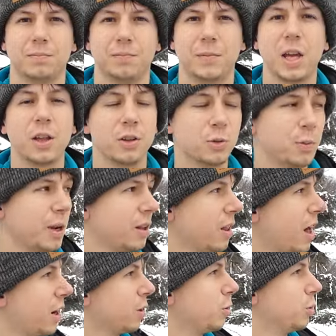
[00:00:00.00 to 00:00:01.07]
Yeah, there's been a
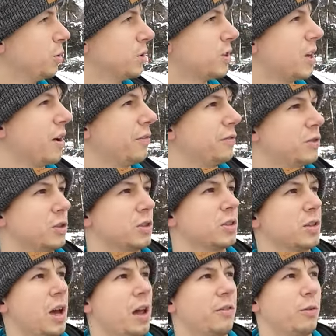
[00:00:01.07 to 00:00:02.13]
lot of cool stuff just
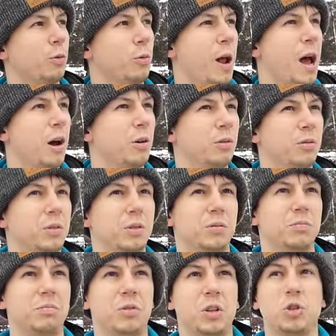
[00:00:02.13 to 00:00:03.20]
kind of around
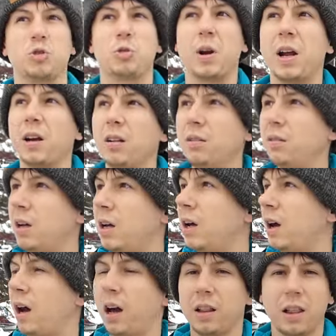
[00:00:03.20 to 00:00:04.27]
the trail
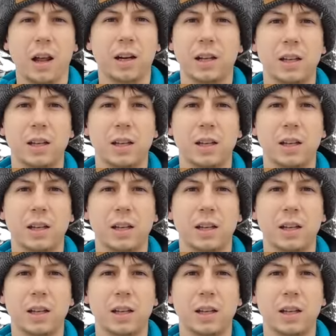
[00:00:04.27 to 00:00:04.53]
a lot of